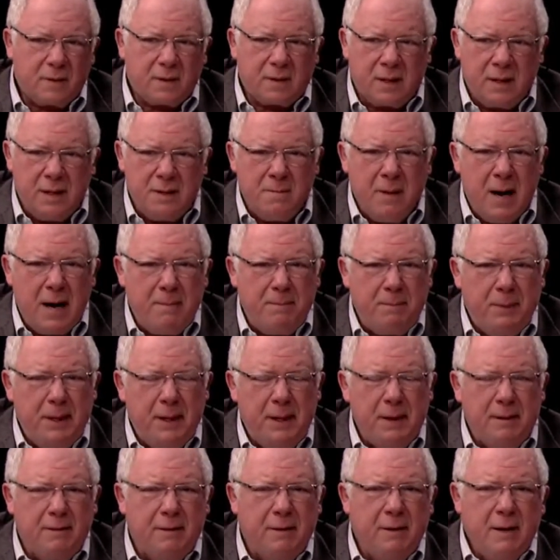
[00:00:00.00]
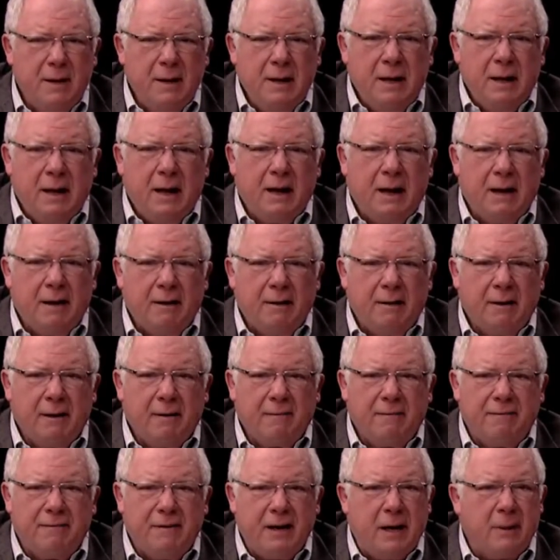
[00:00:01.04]
It might be a
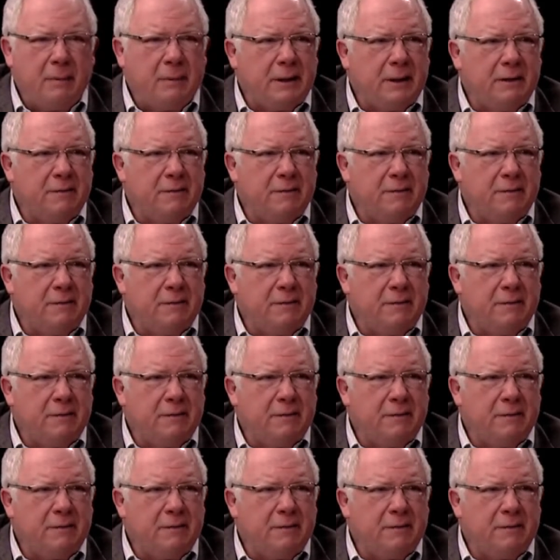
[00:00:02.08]
family